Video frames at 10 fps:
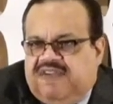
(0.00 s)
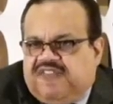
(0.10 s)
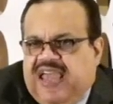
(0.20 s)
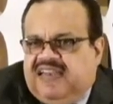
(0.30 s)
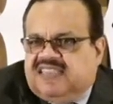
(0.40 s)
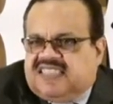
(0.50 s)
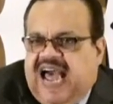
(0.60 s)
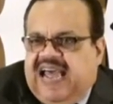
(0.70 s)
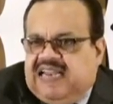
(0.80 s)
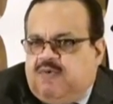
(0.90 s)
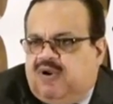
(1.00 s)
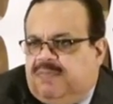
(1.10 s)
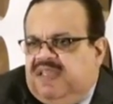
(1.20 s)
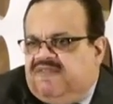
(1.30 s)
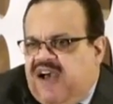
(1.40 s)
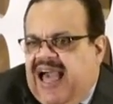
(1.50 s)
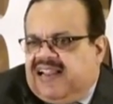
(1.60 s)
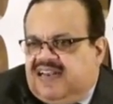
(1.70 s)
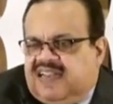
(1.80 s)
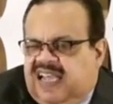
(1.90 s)
they decide they want to be
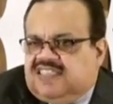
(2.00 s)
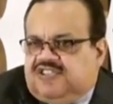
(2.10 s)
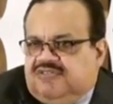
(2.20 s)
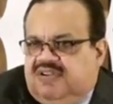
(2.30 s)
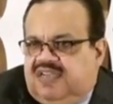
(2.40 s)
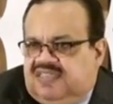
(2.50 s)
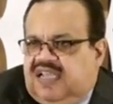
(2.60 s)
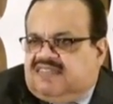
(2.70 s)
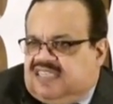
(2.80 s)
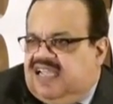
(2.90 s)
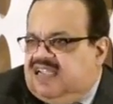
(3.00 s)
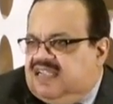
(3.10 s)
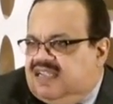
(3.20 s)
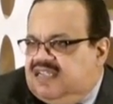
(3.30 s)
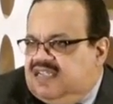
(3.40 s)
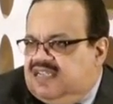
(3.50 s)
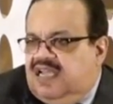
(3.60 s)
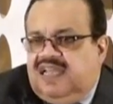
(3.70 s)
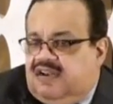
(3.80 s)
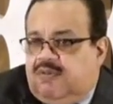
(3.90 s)
violent against you, they'll take,
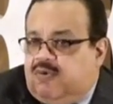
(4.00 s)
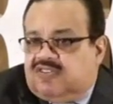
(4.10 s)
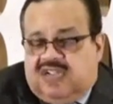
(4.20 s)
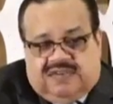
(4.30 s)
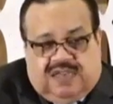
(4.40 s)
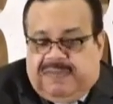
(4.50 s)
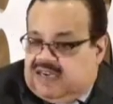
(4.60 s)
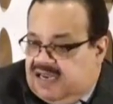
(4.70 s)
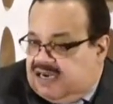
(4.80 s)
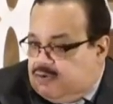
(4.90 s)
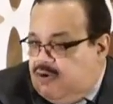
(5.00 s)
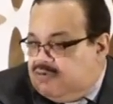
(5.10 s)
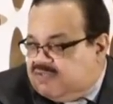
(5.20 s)
in other words, uh, can I, can I quote